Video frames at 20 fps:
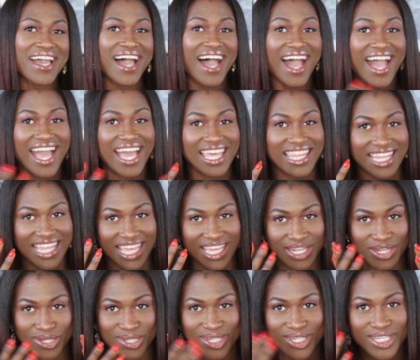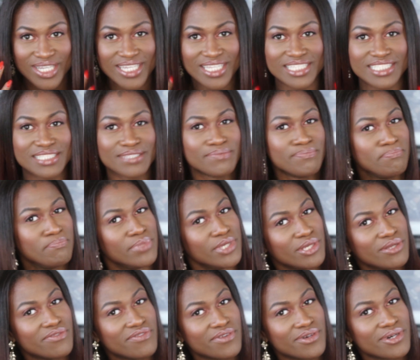highlighter. It's
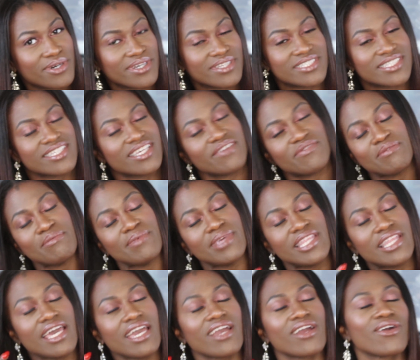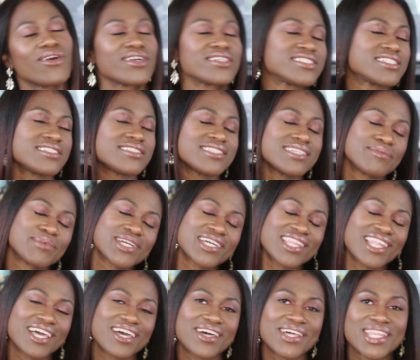beautiful. It's giving me that gorgeous summer
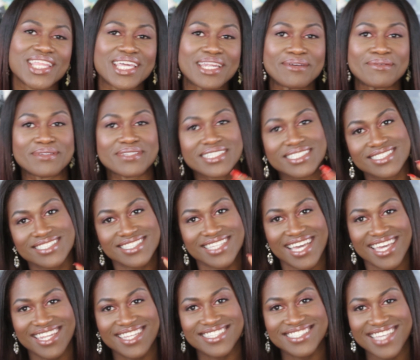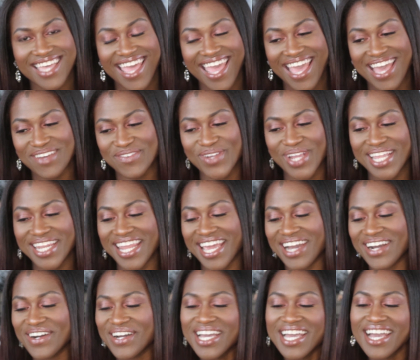glow that I'm excited to have right
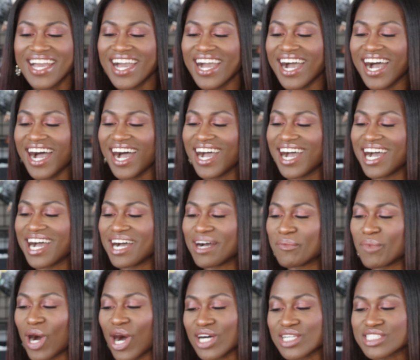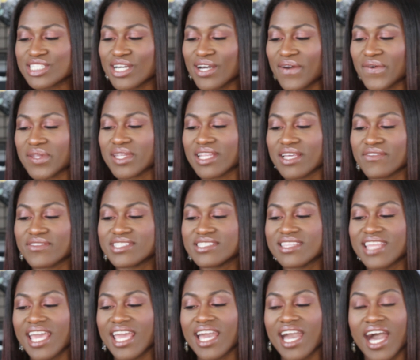now. Also, I would love to
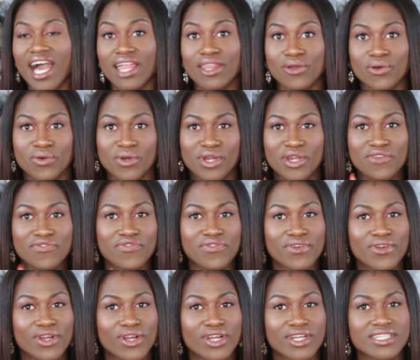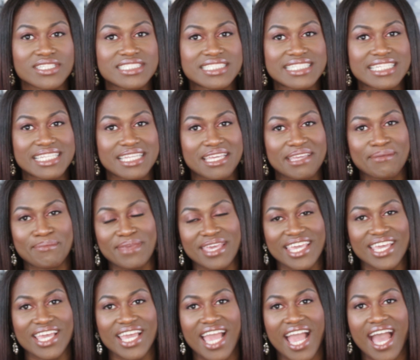thank Adore for sending
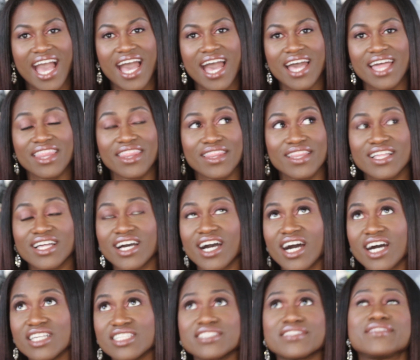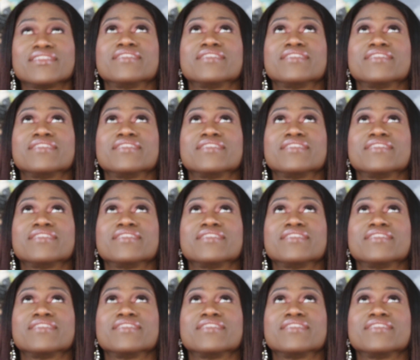me a